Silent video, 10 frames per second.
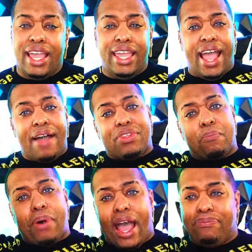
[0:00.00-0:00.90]
He had the
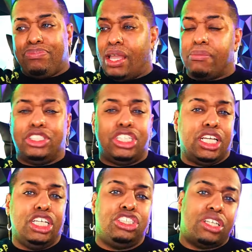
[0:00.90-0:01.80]
pipe
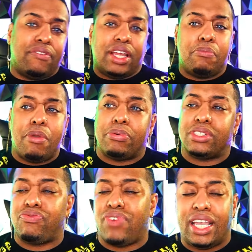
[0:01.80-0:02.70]
thingamajiggy shoving in
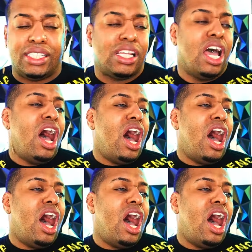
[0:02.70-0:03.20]
people's face.